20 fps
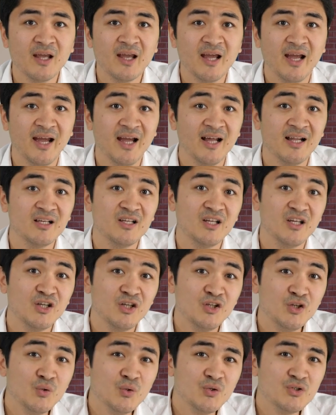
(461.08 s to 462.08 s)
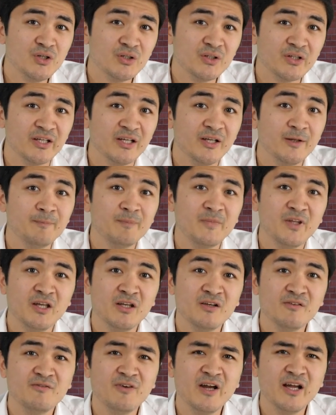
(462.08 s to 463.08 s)
And usually
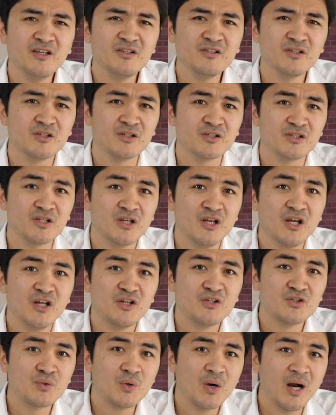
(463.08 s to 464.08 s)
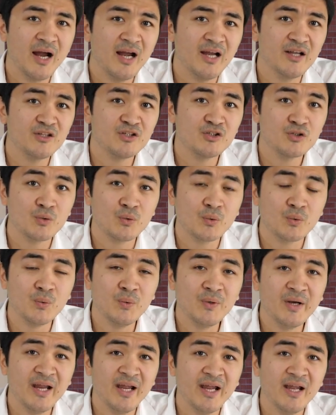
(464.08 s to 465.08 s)
inventors tried to
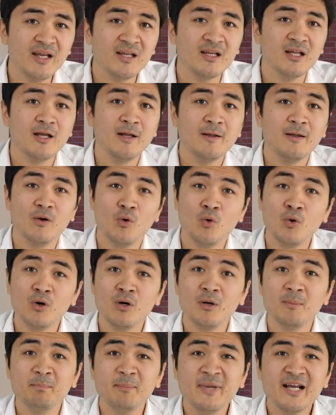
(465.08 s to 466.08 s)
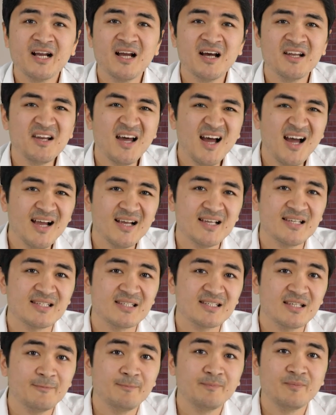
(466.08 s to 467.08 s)
create or
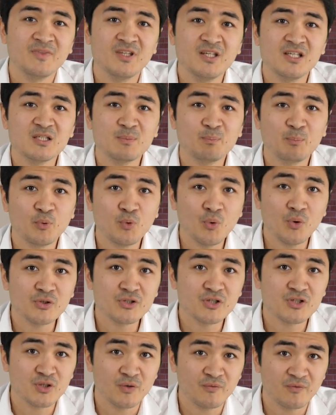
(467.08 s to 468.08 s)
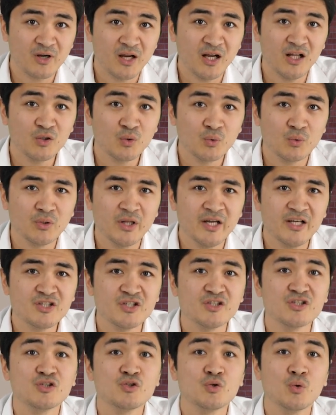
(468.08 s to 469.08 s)
mechanize this process of
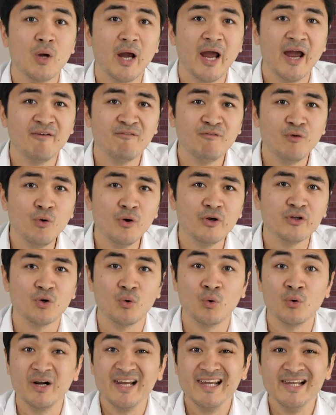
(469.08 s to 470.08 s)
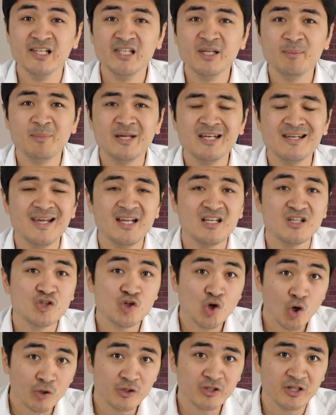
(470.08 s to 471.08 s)
calculations to avoid or eliminate
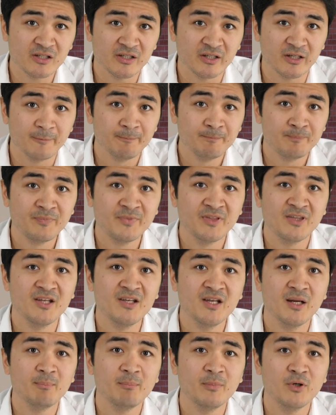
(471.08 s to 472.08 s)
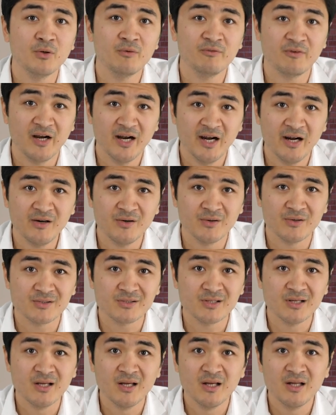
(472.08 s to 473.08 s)
totally the number of
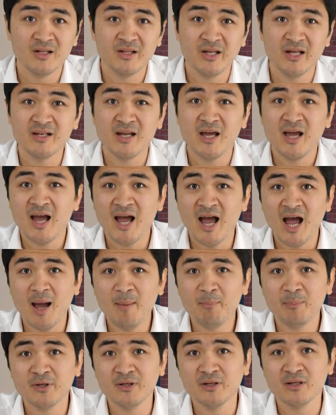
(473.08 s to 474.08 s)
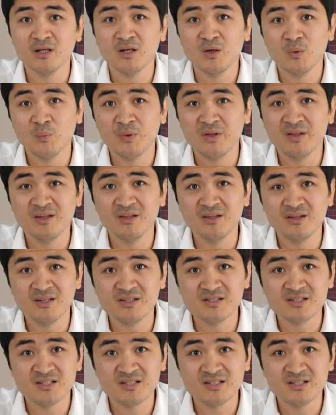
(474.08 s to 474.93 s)
errors that happened within these